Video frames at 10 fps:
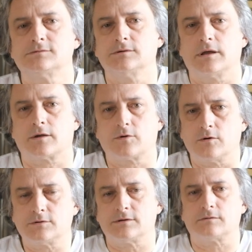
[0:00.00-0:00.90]
a
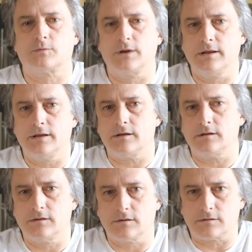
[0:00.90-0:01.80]
growth, and really
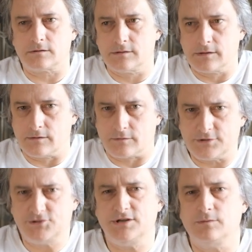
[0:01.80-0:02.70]
the
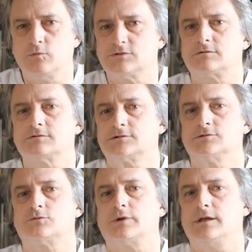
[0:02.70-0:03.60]
regime was
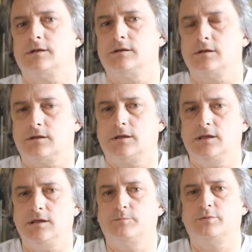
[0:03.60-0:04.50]
concentrated in
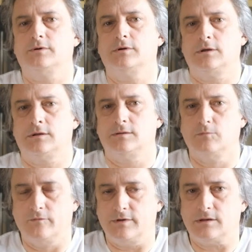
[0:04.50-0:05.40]
keep the
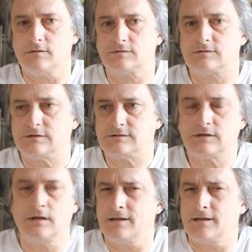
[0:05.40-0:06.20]
movie industries.